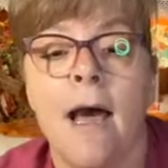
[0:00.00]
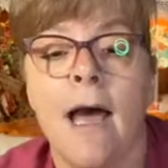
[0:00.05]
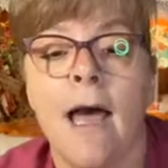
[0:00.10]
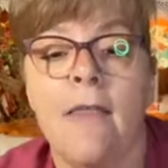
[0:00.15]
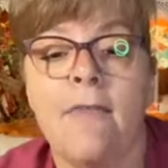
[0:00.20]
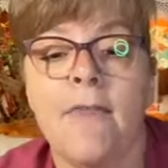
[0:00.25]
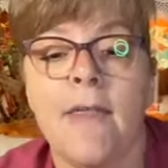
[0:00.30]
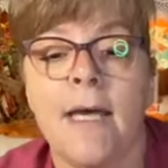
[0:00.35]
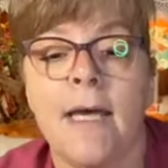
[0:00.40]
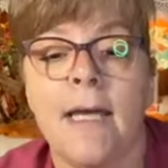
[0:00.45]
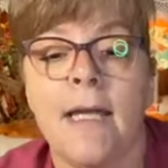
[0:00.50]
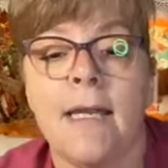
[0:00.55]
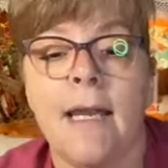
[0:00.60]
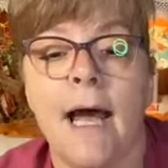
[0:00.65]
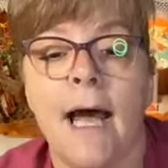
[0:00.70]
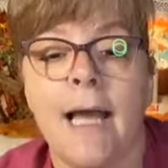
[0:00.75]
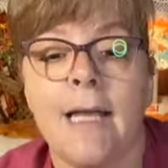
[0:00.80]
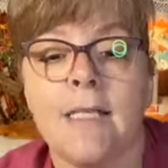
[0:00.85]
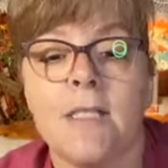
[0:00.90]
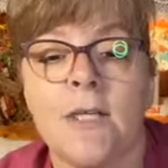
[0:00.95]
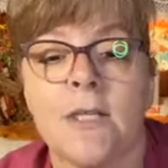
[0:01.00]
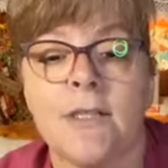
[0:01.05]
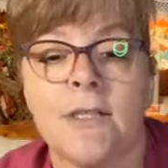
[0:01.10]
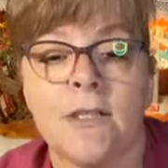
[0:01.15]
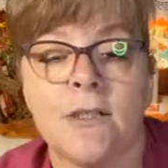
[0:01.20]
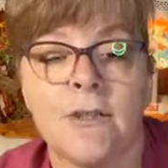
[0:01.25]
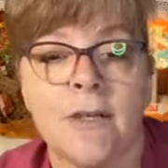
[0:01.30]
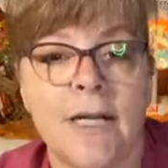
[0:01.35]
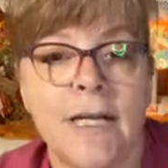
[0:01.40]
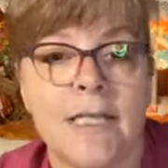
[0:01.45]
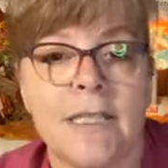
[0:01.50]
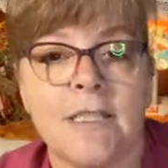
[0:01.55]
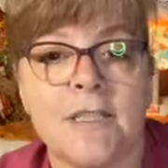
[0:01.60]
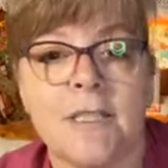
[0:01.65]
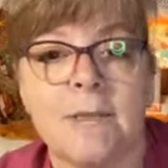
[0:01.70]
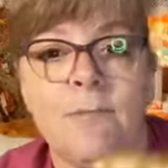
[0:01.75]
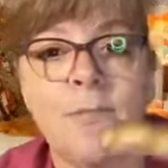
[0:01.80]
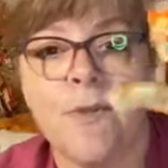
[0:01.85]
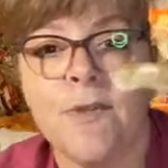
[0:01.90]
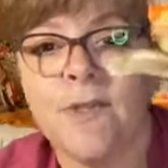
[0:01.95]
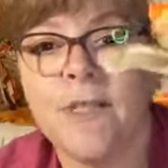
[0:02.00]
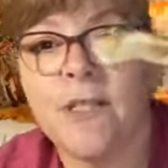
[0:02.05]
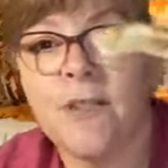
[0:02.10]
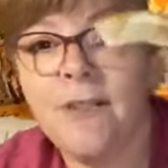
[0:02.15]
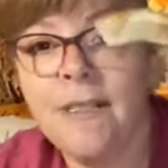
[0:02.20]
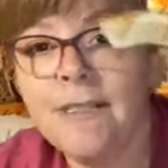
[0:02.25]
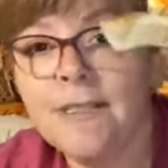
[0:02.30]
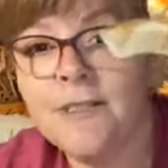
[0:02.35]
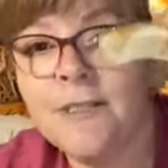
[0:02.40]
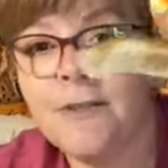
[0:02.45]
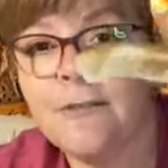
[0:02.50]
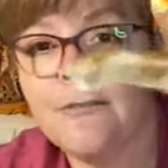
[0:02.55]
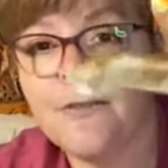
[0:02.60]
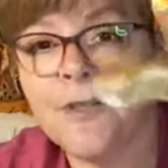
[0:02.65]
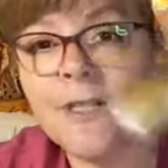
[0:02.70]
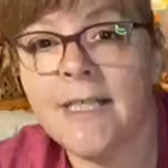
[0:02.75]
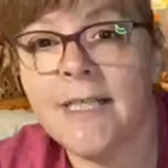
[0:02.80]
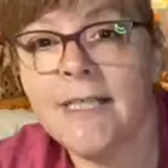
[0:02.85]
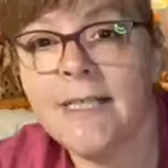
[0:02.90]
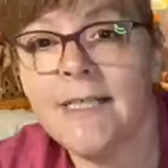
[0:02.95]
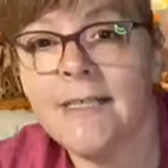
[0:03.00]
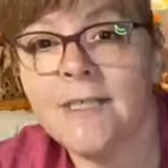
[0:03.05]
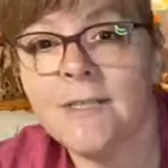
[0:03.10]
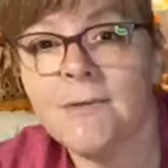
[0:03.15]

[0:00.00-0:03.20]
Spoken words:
And then I took the grunge and put the grunge over it.